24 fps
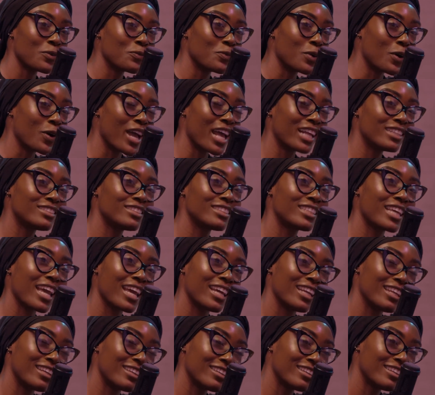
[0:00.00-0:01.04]

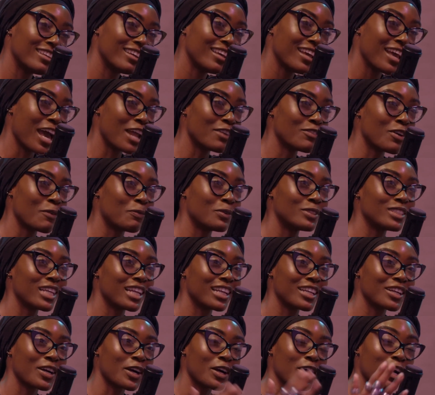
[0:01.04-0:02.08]
well-educated, and
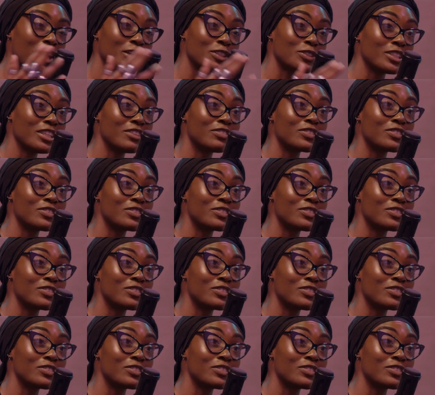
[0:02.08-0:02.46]
representing our country.